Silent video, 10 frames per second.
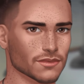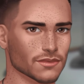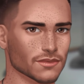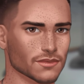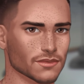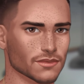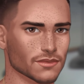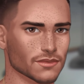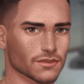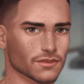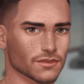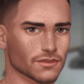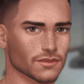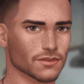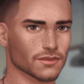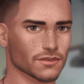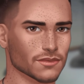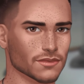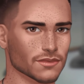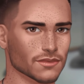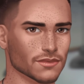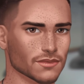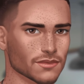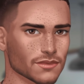This person isn't speaking.